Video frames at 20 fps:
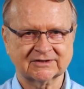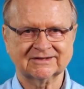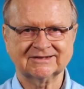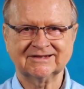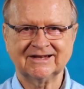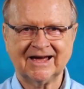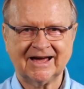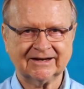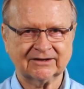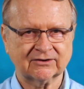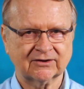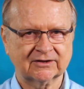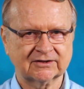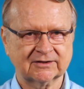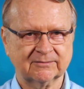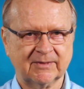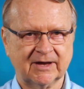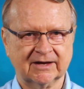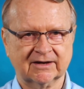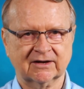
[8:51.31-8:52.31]
is not going
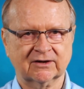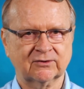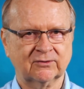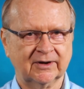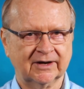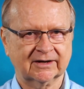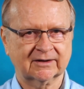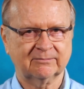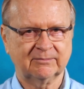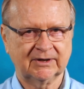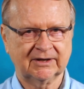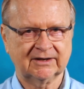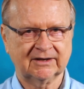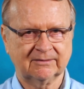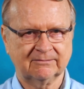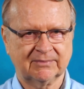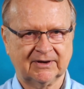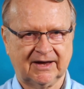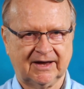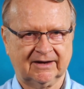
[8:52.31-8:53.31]
to make a quick, big
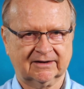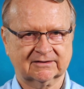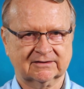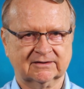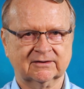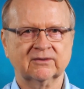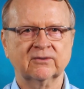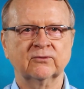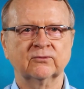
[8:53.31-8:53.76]
impact.